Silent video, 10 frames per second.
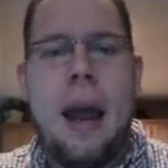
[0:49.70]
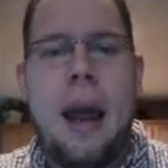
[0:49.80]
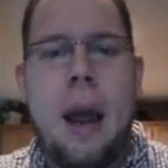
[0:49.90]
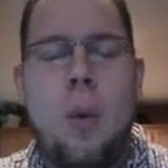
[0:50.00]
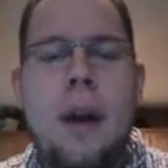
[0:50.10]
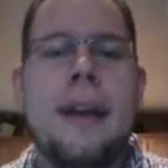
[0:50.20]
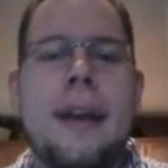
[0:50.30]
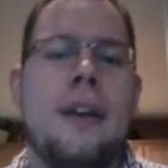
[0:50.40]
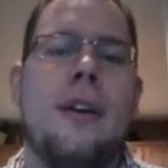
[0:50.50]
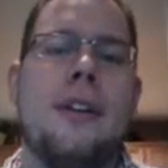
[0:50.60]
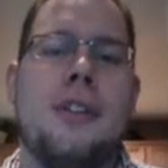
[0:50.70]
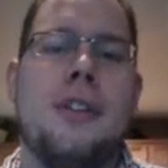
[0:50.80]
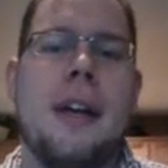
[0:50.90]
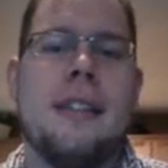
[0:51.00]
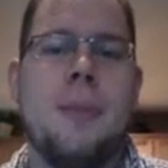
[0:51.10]
I want to encourage you
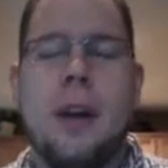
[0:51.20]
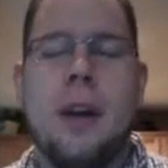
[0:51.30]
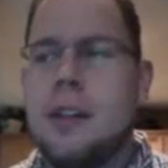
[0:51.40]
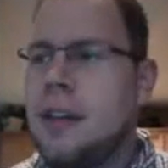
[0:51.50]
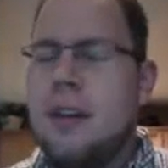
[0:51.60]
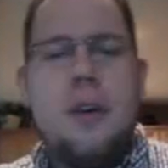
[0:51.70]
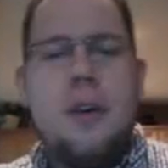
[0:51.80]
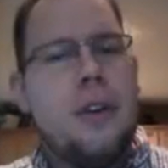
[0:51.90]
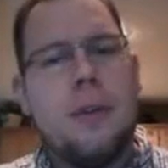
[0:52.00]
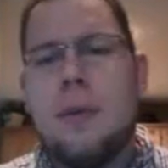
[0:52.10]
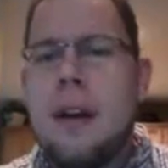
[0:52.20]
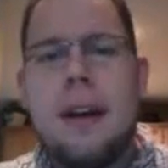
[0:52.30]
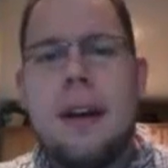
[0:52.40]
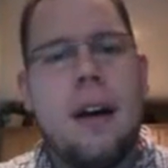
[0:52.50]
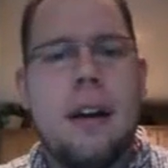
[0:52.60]
guys as marketers. I know you're
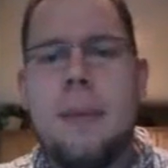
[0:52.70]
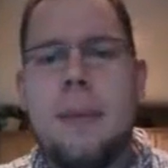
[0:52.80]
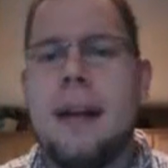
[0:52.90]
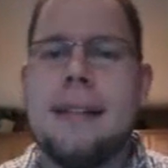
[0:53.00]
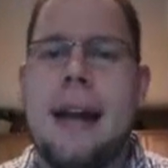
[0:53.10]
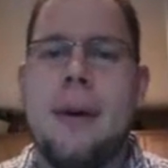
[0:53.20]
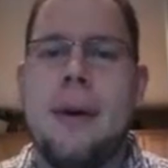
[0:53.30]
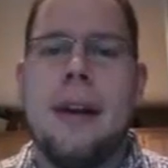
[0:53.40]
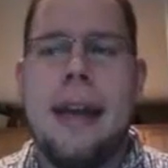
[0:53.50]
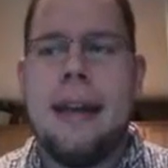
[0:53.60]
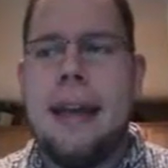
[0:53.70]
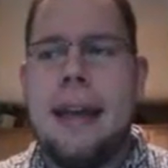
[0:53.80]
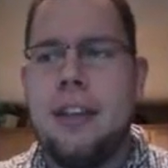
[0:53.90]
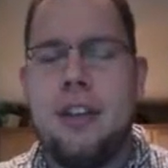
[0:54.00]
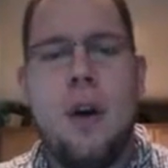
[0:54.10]
running at 100 miles an hour,
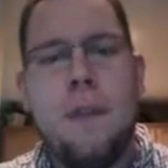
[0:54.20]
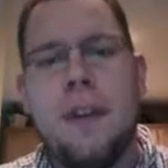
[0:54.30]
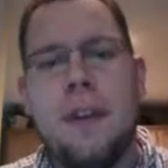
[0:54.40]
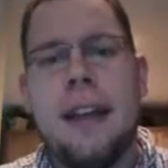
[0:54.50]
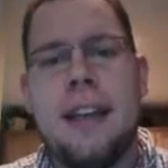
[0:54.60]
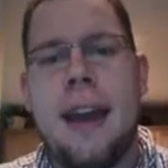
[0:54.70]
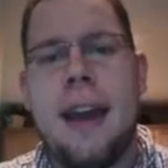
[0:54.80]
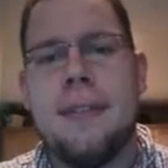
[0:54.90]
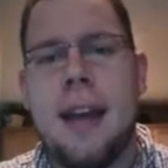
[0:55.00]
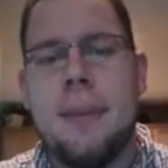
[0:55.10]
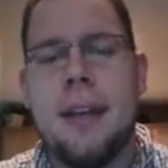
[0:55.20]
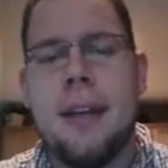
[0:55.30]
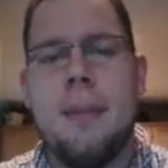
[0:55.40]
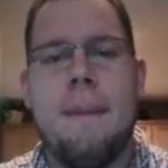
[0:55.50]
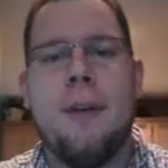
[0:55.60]
and you don't feel like you have time to
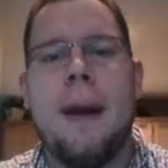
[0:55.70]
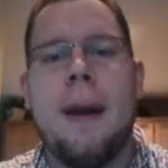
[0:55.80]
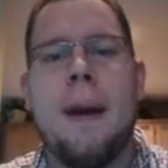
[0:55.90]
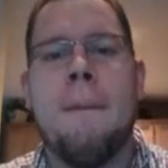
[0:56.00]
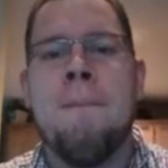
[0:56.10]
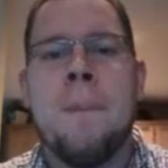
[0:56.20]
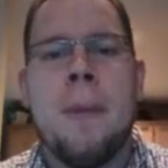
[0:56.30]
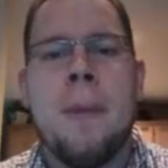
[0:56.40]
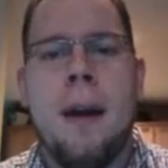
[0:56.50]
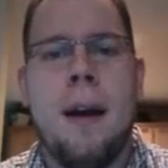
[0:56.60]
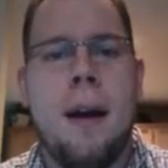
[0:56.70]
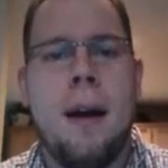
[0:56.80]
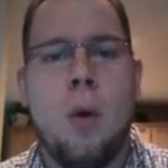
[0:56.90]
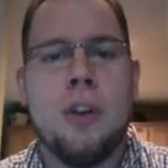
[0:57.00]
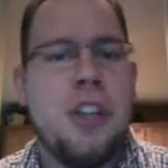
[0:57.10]
come up for air.
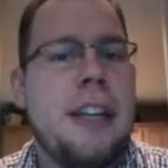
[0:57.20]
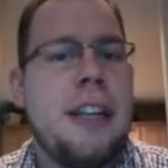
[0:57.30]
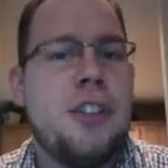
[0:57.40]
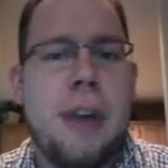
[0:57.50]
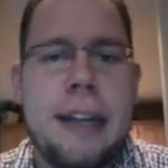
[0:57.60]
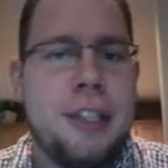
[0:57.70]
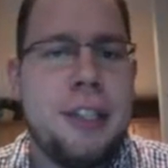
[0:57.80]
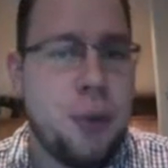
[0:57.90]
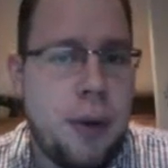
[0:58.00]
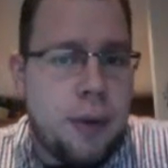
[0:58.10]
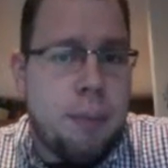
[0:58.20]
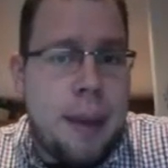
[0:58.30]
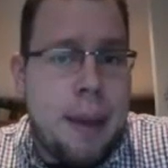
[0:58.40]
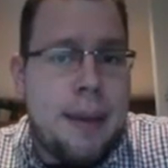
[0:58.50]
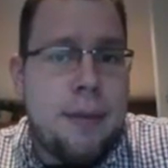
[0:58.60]
Or change strategies, or
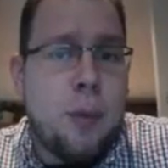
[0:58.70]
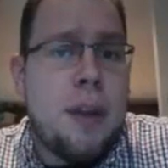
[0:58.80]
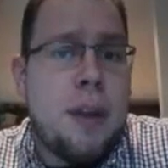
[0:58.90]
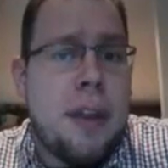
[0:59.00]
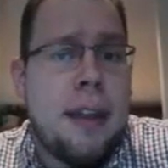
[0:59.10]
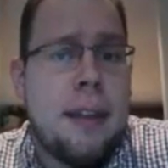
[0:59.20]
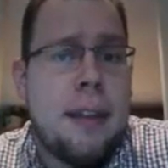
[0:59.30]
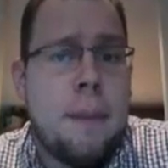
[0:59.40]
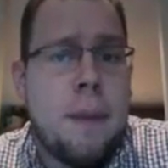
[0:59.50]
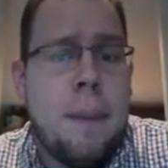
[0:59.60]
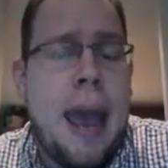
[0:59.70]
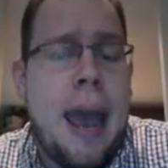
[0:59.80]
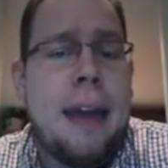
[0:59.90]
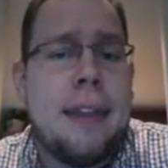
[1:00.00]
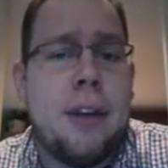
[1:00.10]
maybe even rethink the
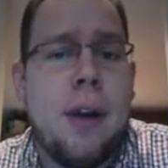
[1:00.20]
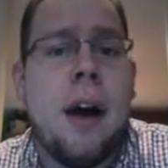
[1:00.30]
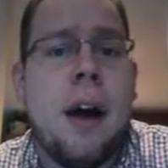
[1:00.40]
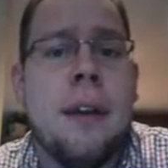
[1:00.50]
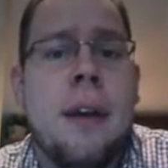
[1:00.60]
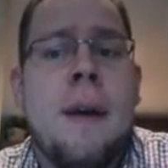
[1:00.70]
path that you're on.